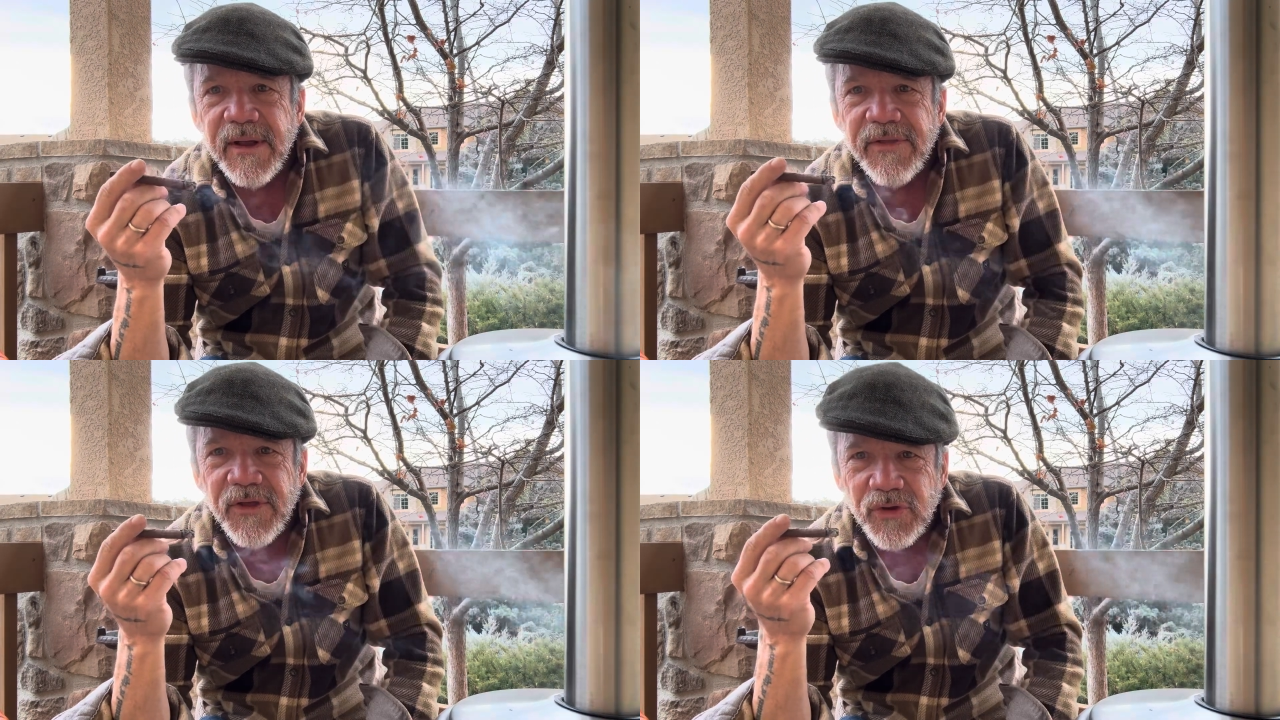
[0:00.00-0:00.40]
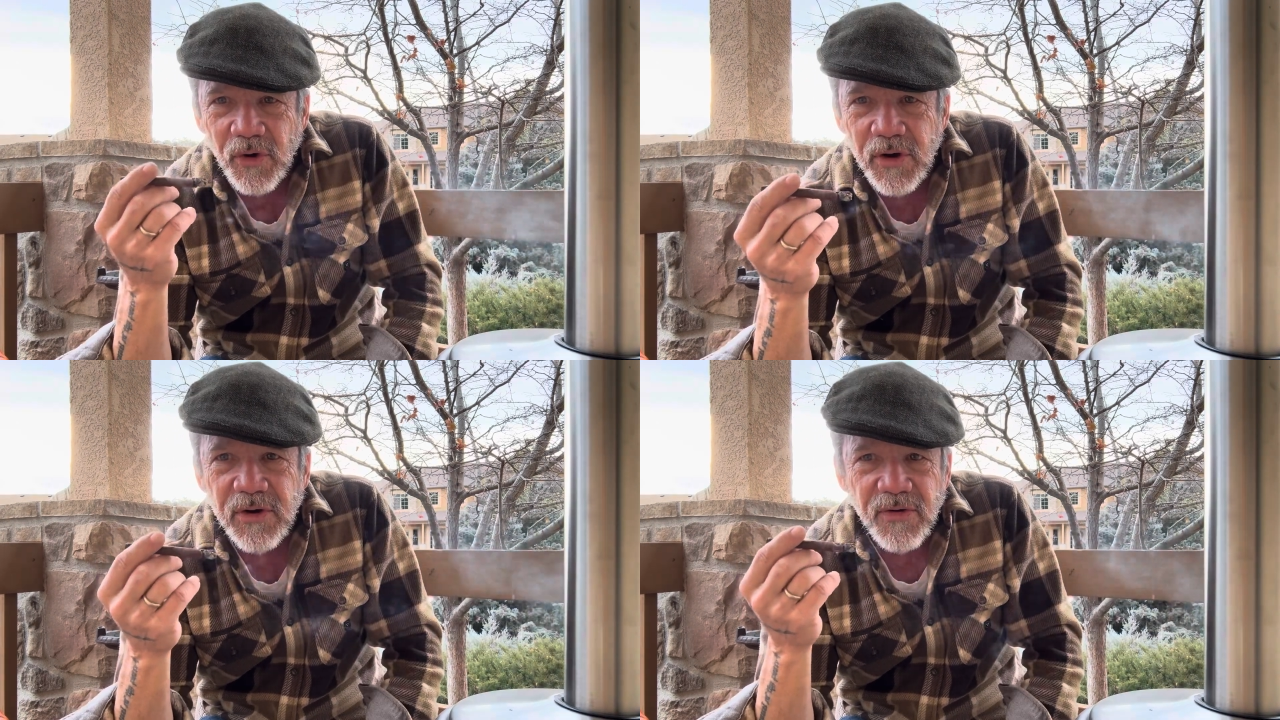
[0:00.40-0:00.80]
the
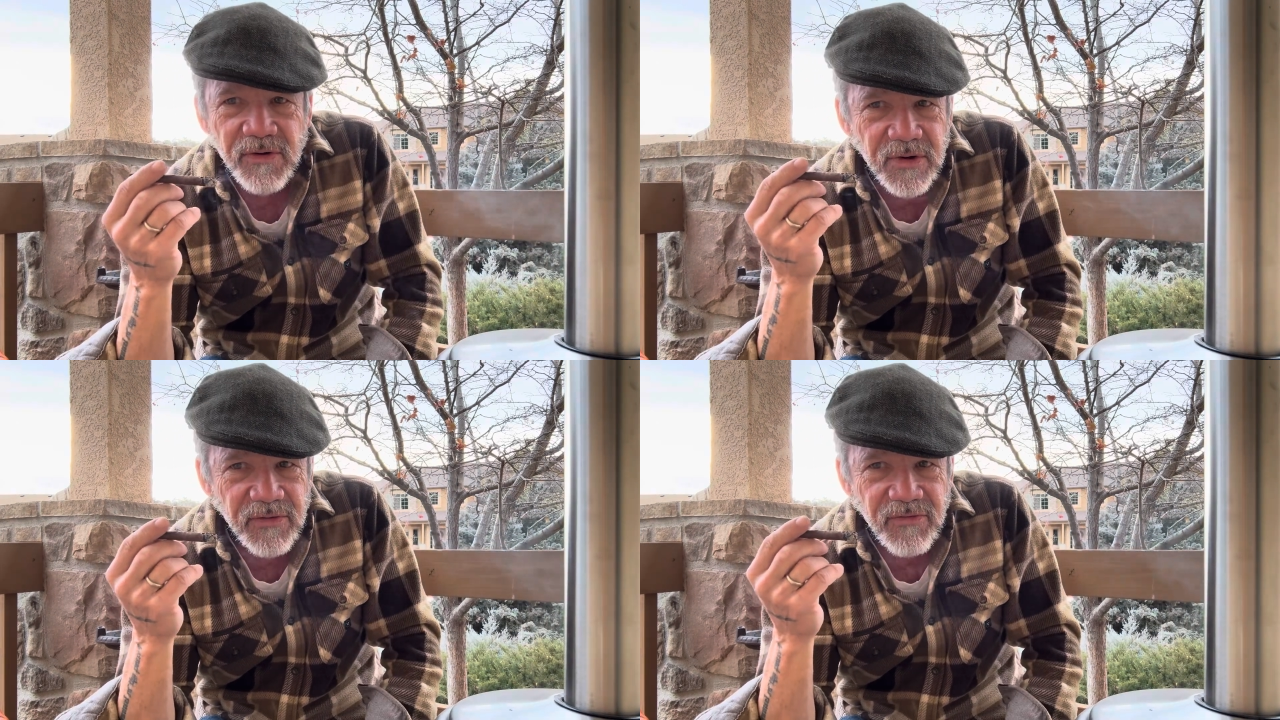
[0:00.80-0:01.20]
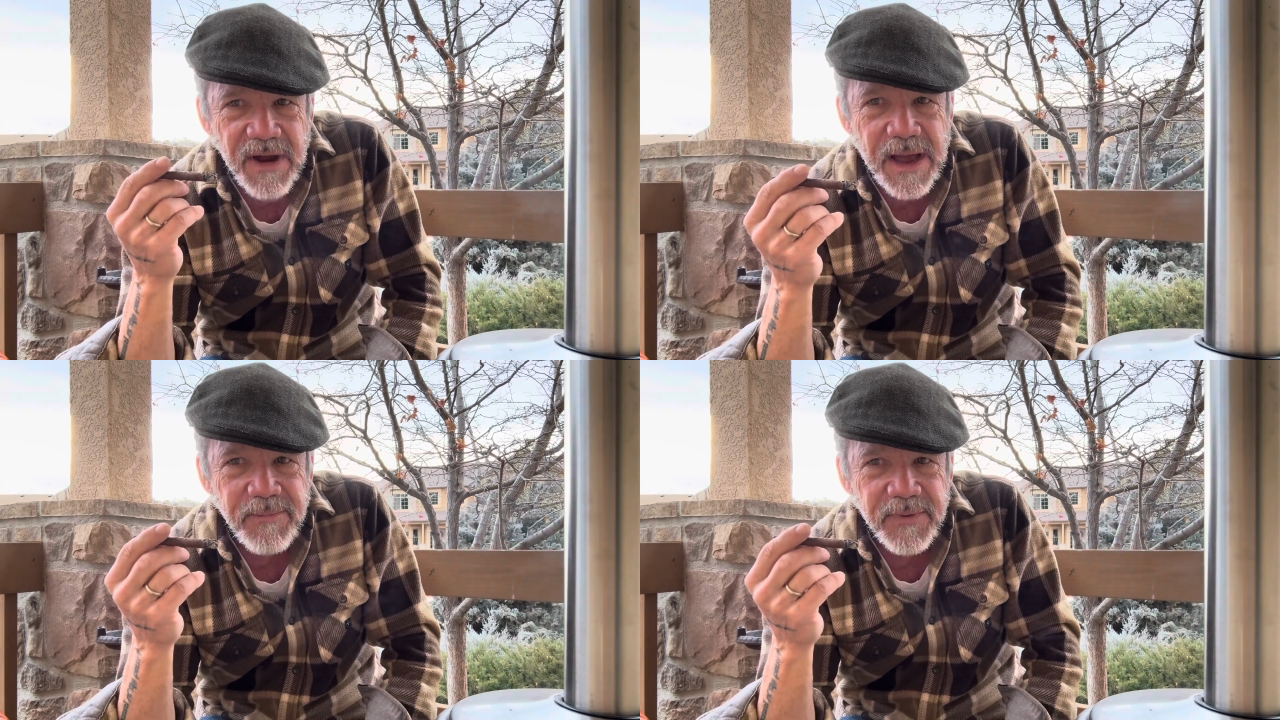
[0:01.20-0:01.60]
darker
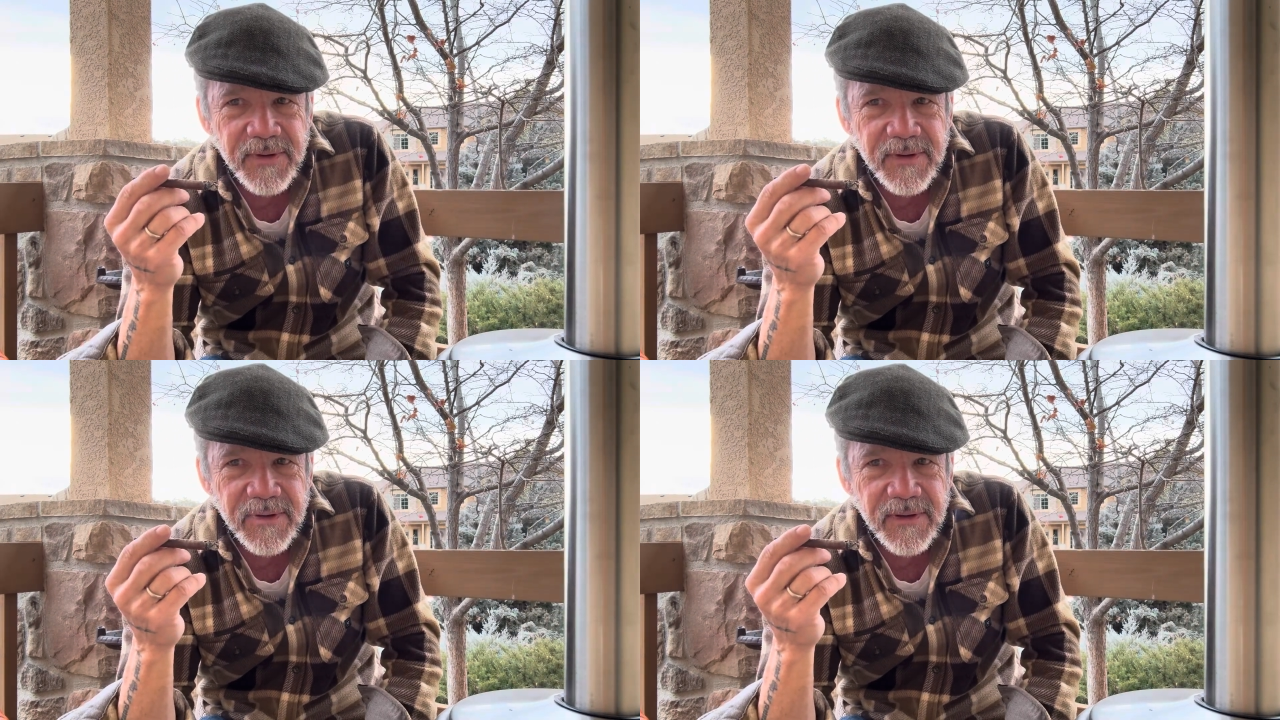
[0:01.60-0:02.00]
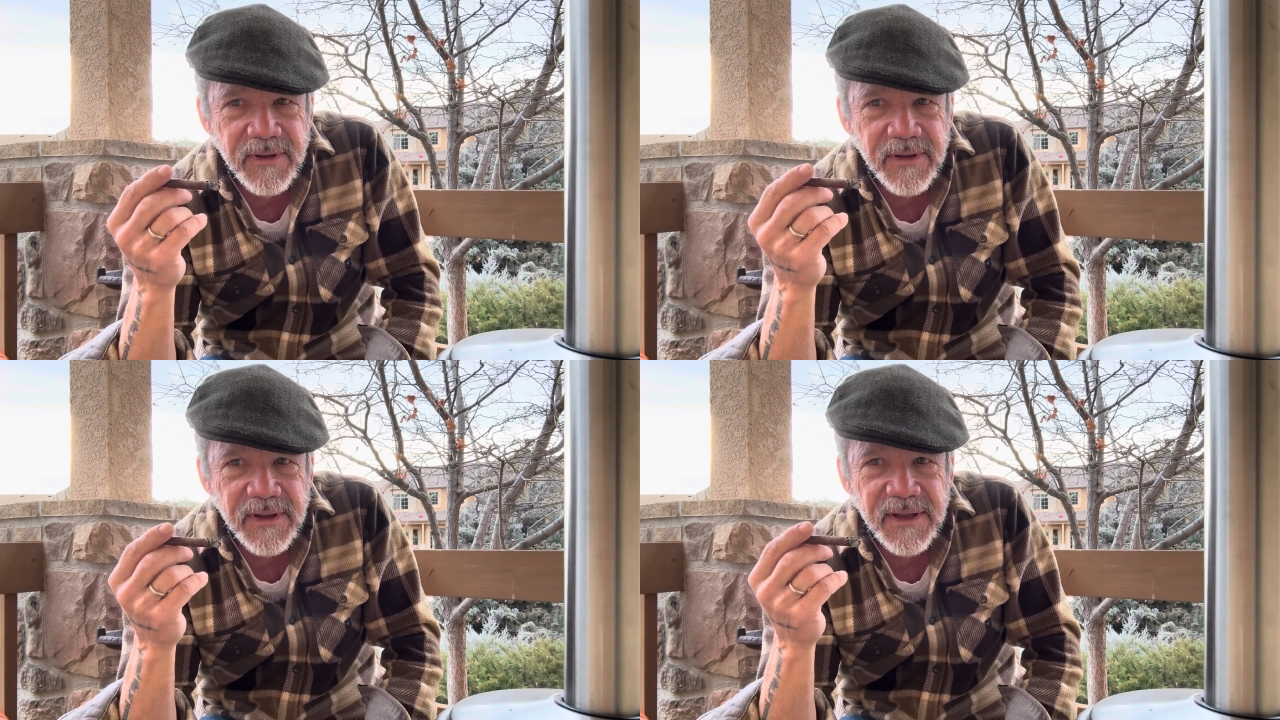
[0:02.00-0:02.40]
wrap
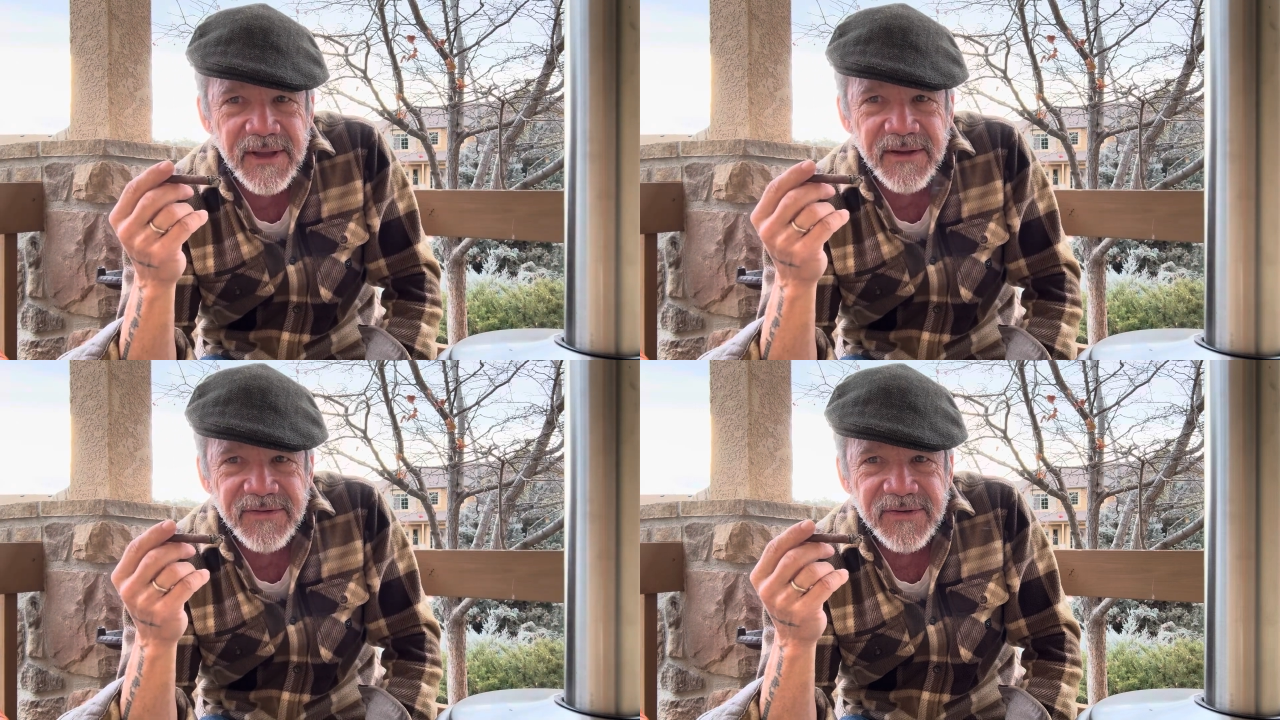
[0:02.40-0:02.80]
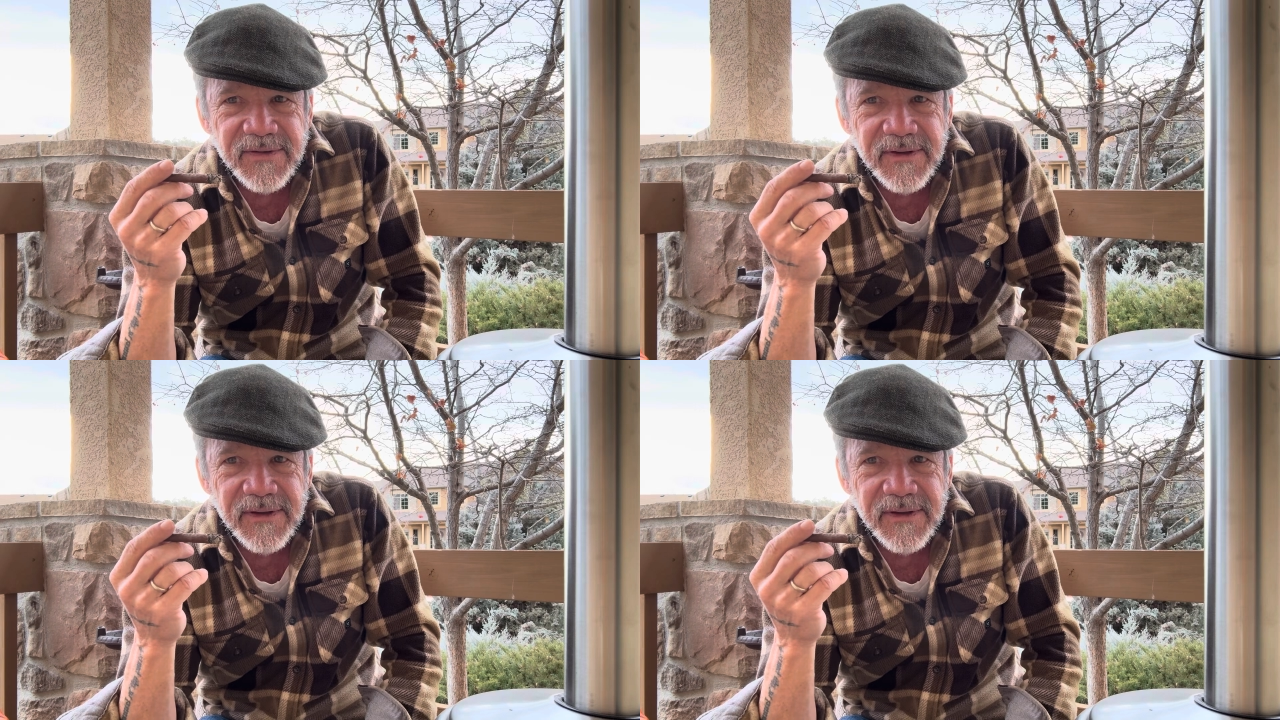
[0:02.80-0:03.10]
is